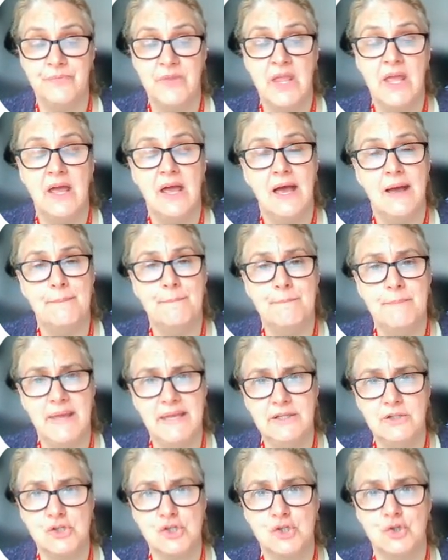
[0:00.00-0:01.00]
Is there
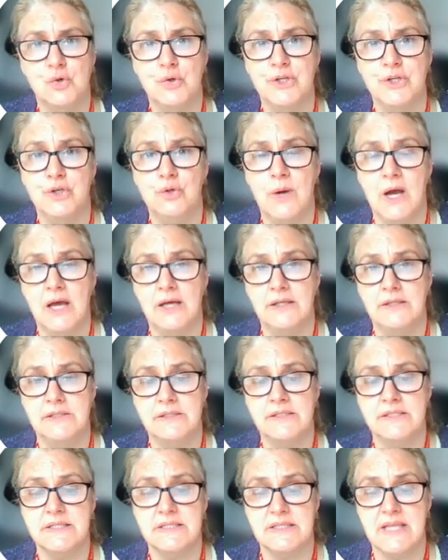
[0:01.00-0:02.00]
something on the
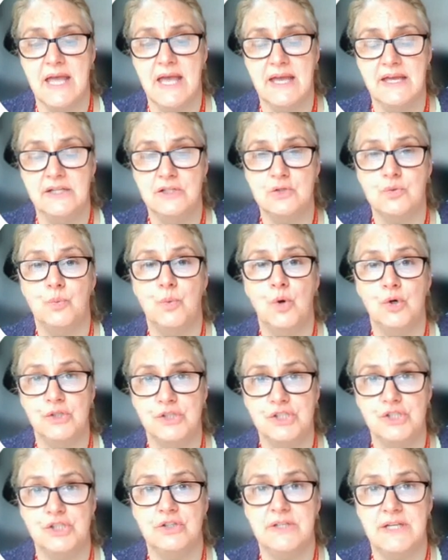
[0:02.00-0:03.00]
website that might be
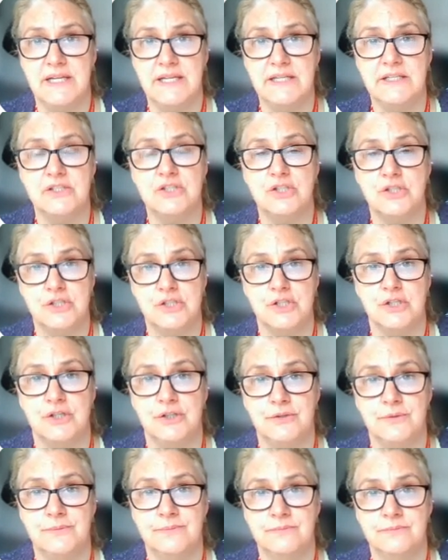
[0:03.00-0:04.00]
useful?
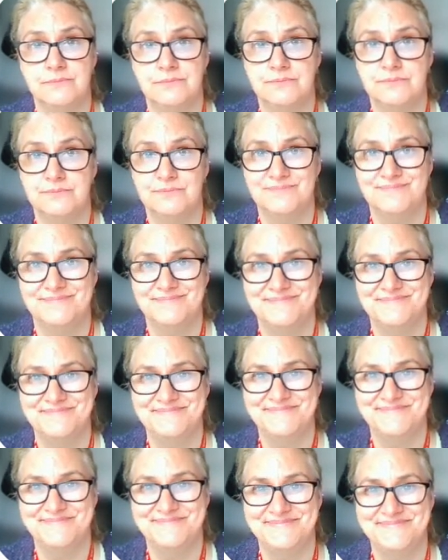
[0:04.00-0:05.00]
And make sure
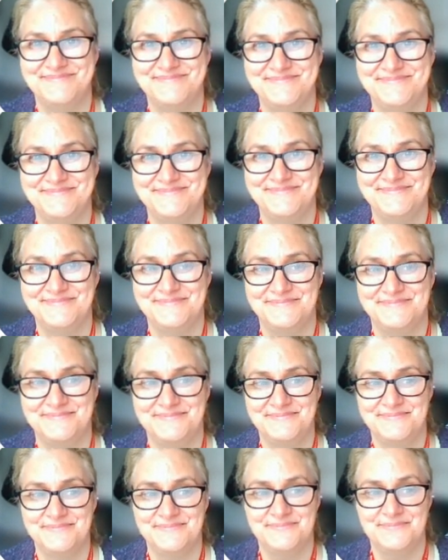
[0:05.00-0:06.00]
you
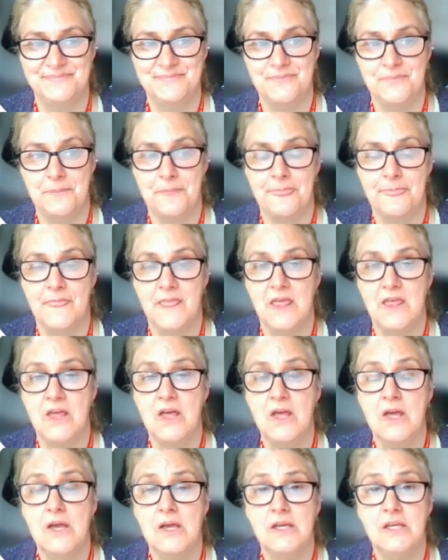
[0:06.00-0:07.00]
understand what you
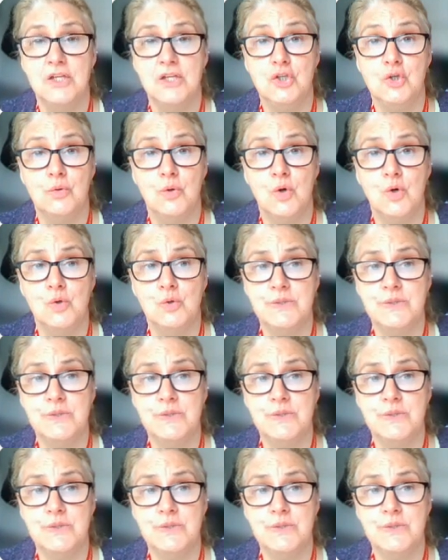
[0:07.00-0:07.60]
need to do.